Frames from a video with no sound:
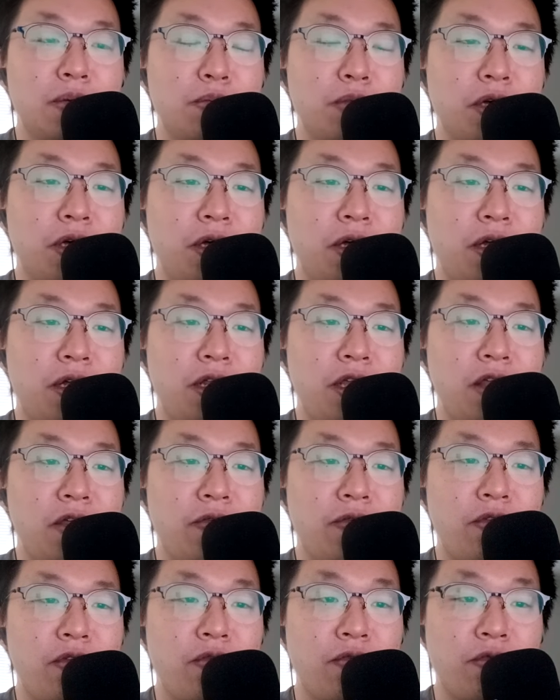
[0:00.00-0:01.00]
but
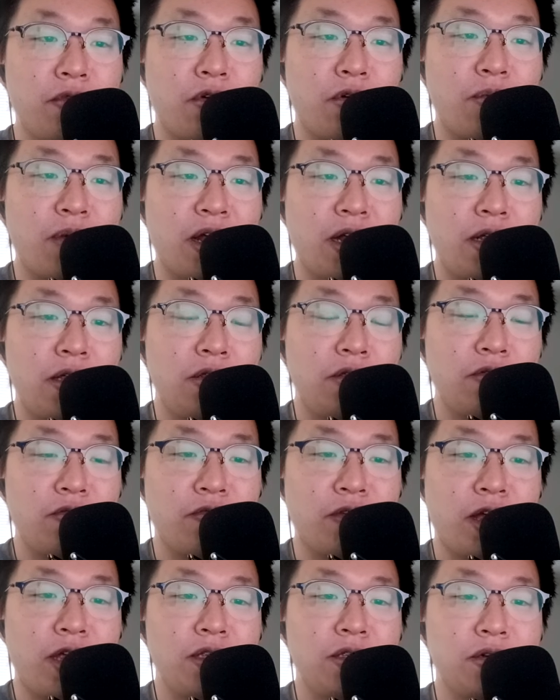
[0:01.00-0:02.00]
if you format it to
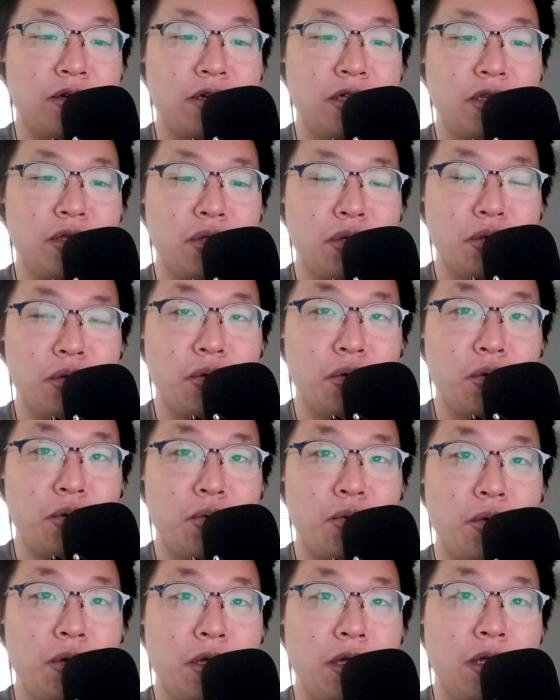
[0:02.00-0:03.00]

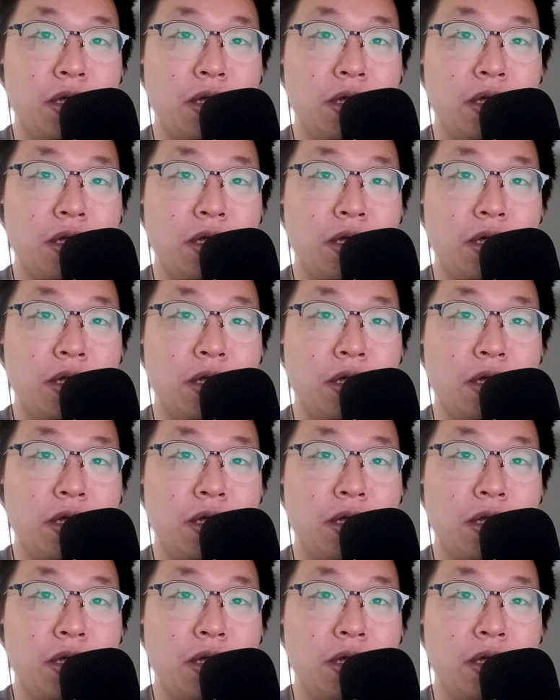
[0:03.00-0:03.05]
FAT32,